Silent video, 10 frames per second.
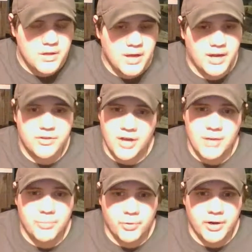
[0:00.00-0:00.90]
at a
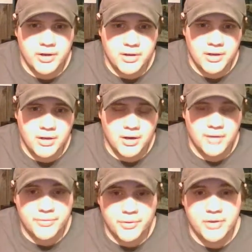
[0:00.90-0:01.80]
set point
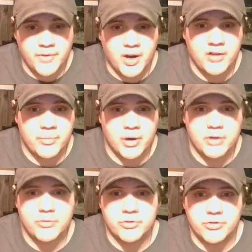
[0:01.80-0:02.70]
of 35
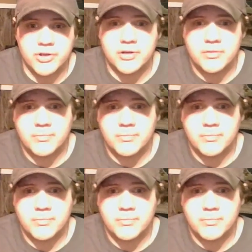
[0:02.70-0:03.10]
parts per trillion.